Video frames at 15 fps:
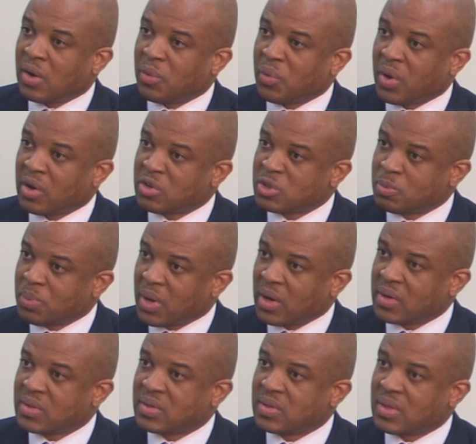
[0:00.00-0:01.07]
and we
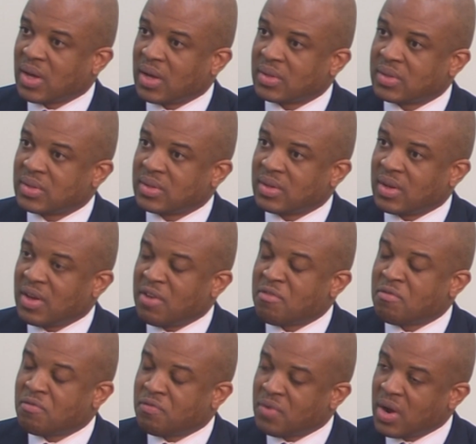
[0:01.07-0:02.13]
expect that a
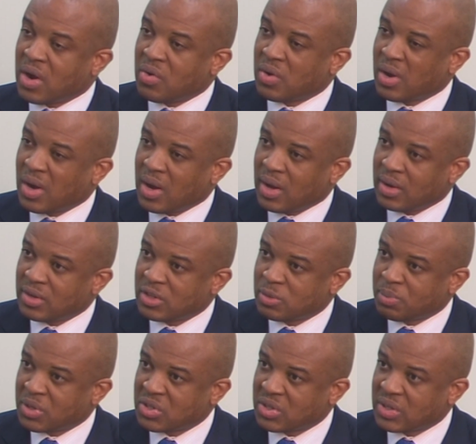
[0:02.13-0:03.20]
very highly
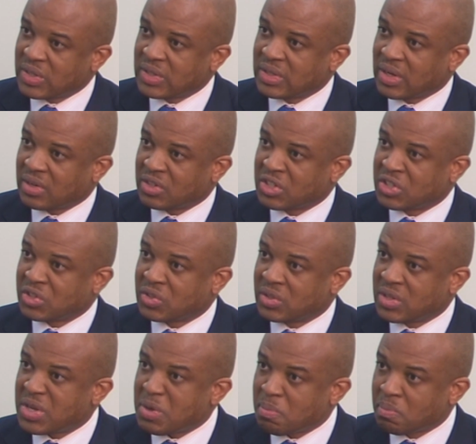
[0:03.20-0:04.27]
specialist technical
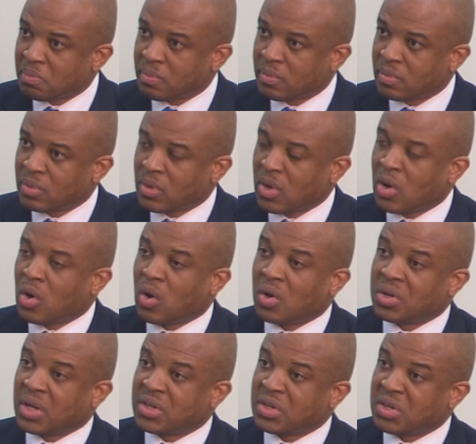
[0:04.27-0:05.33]
team
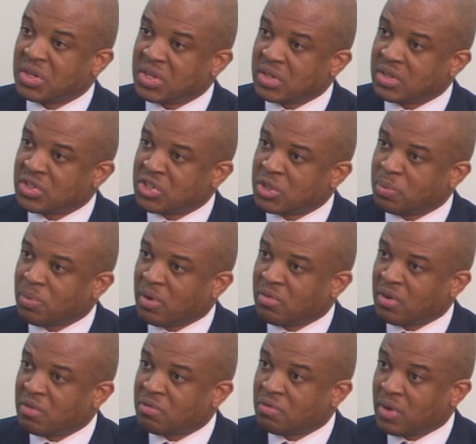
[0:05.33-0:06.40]
under the leadership
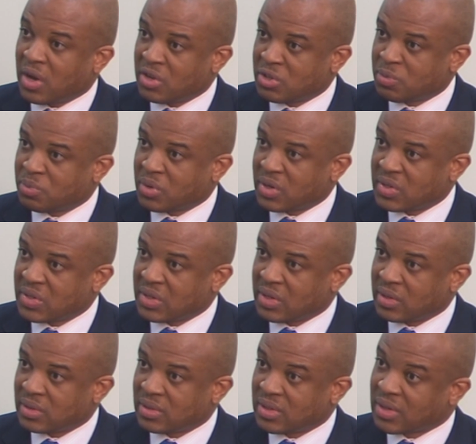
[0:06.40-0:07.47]
of our Vice
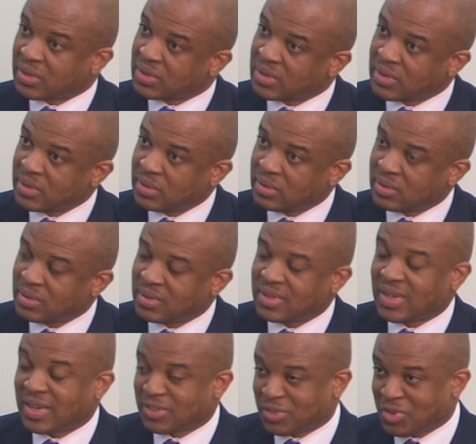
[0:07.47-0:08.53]
President Technical,
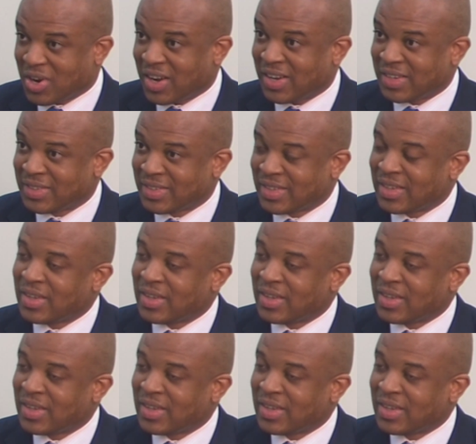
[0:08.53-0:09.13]
Dan Grala,